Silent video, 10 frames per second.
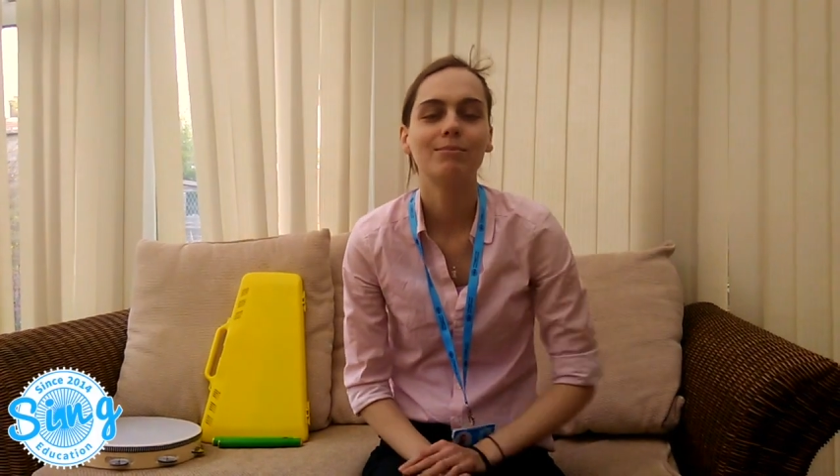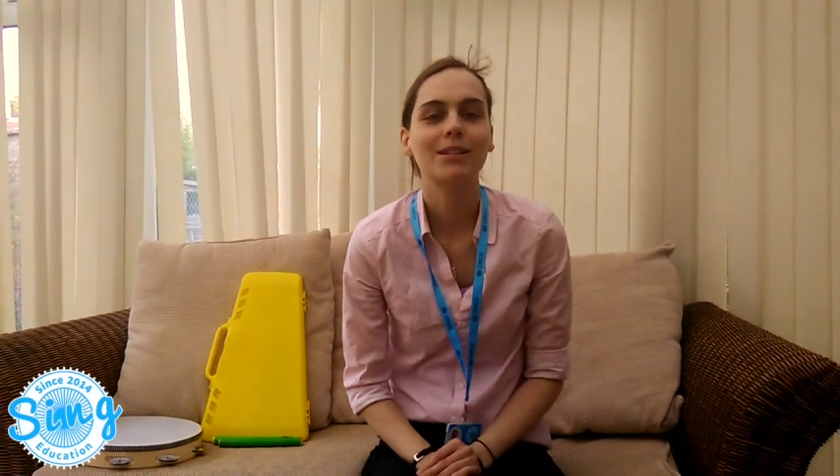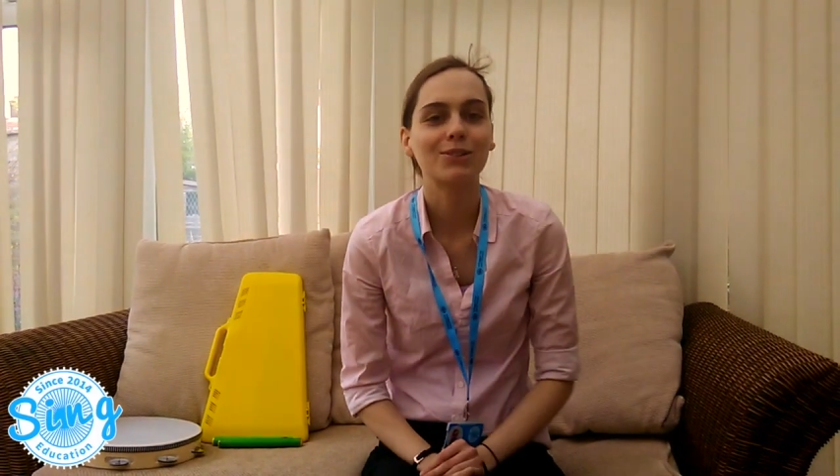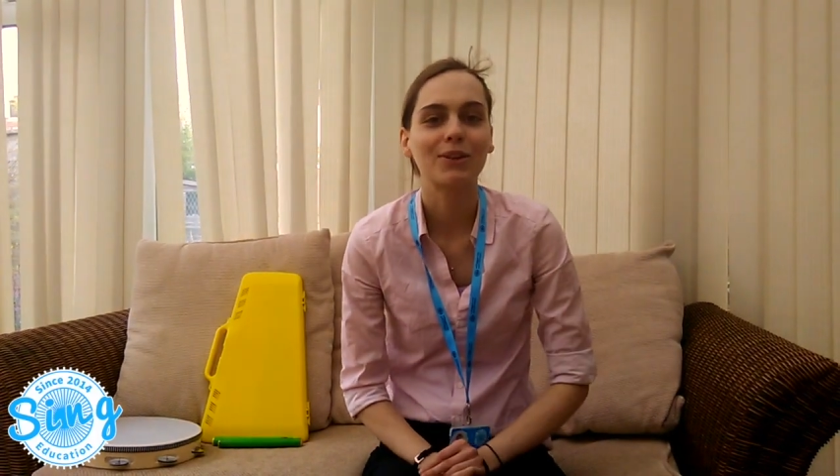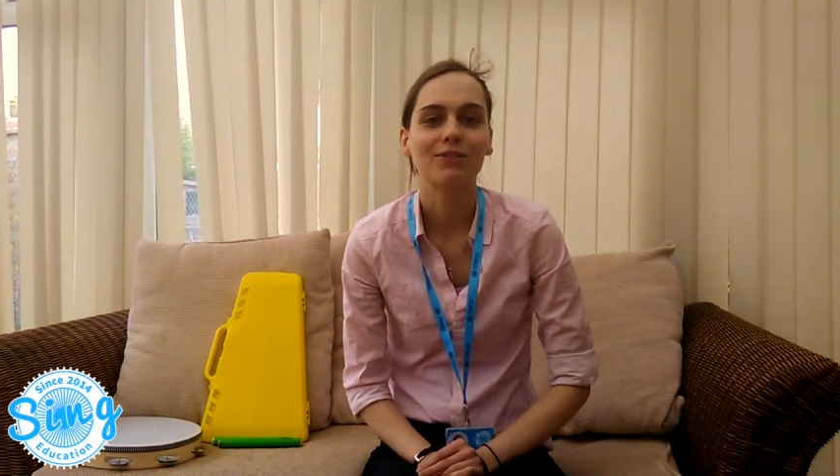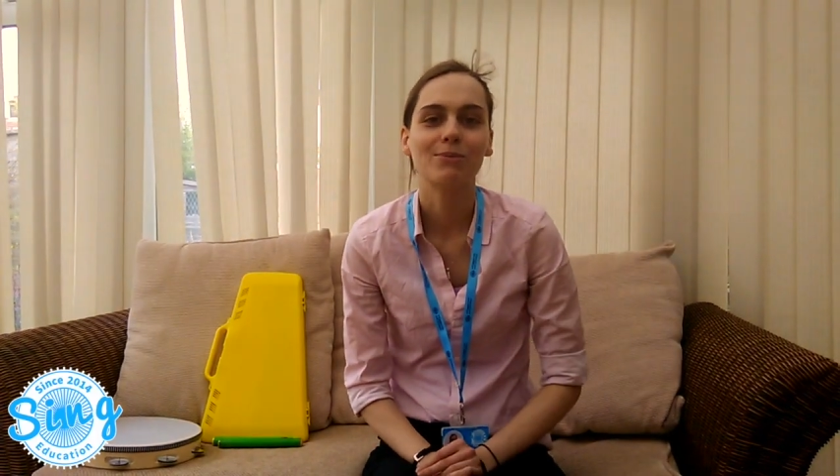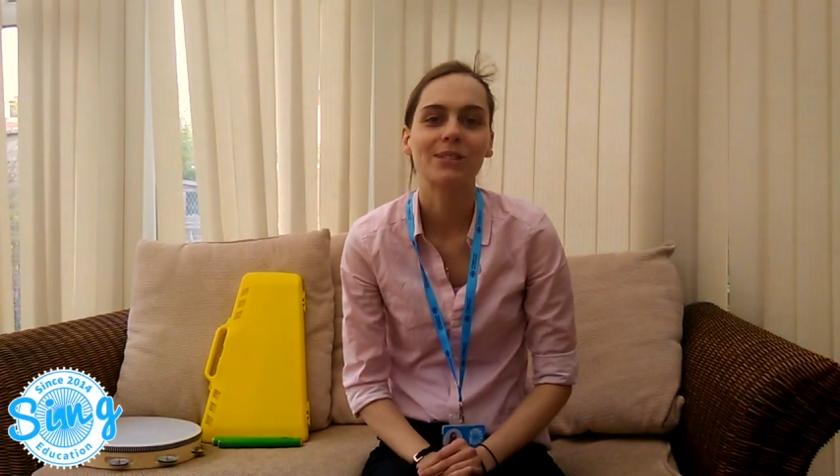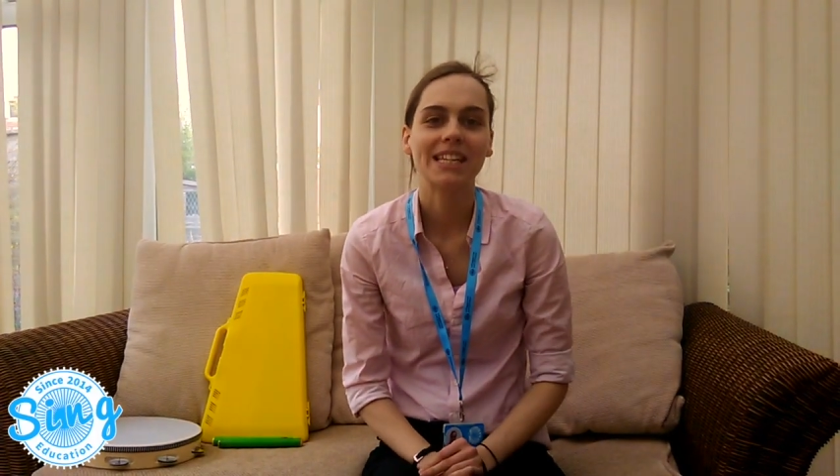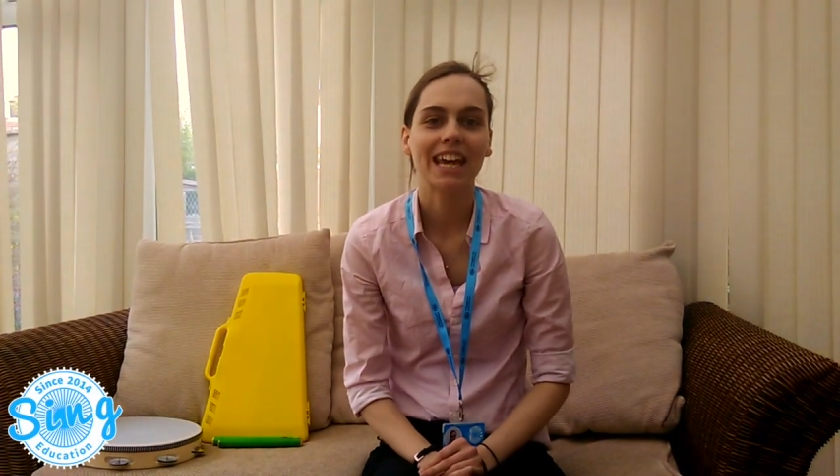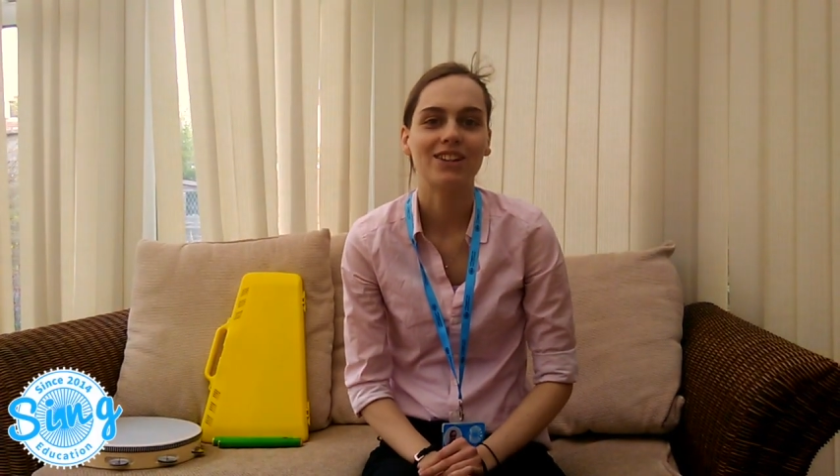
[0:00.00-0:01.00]
Miss Green from
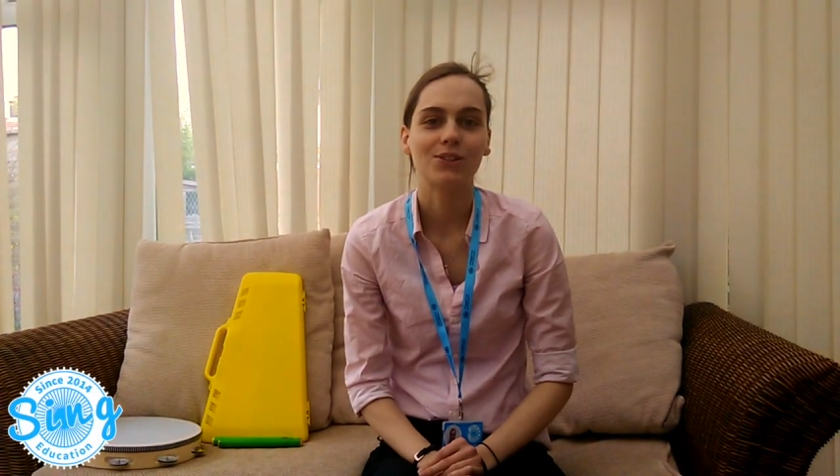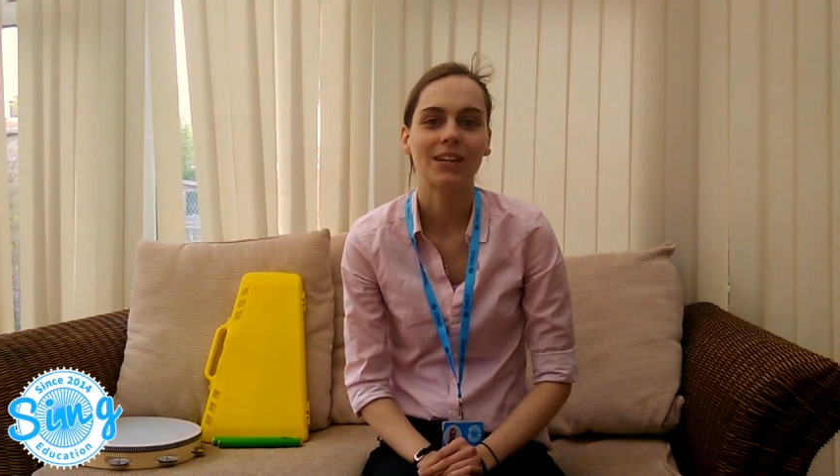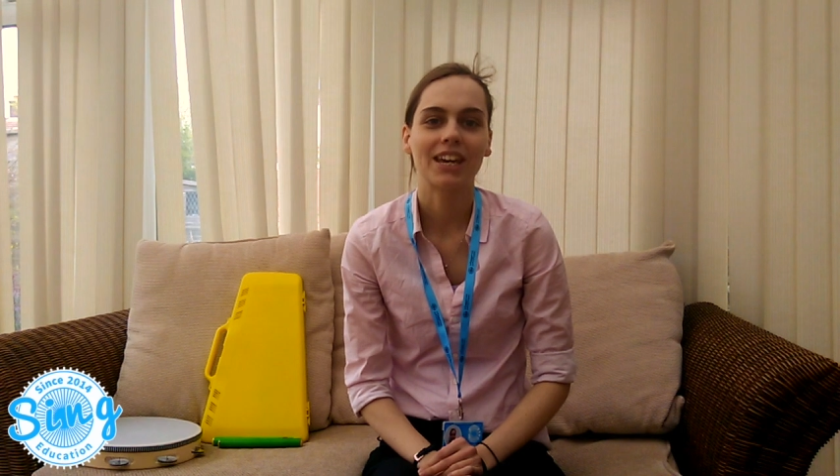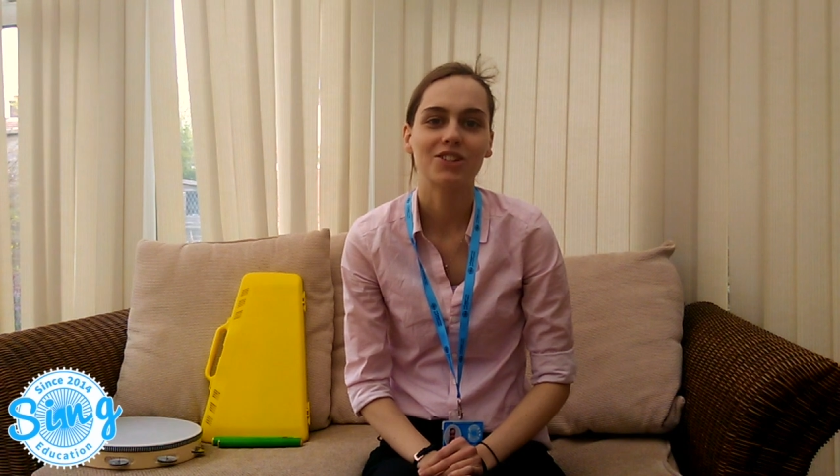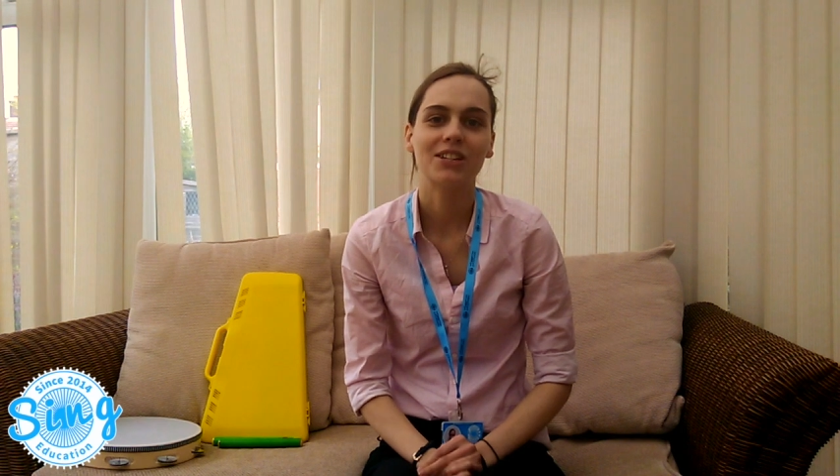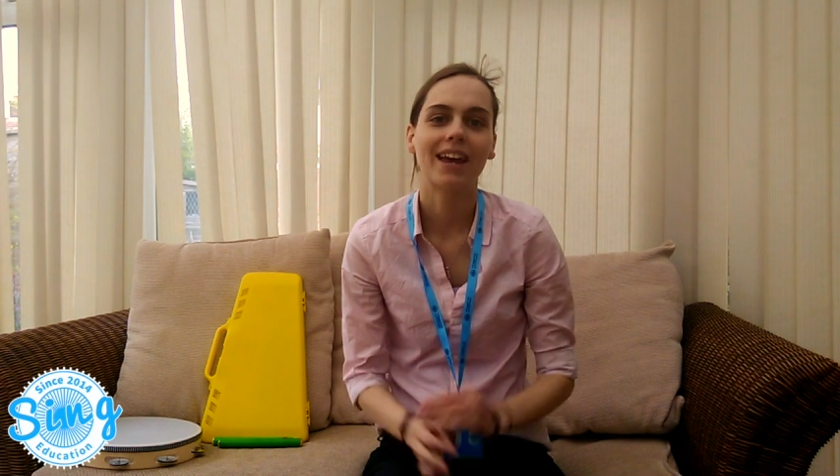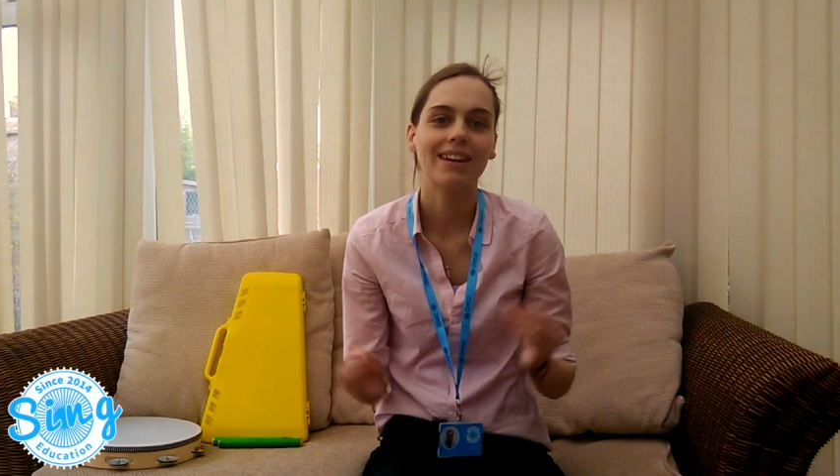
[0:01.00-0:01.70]
Sing Education,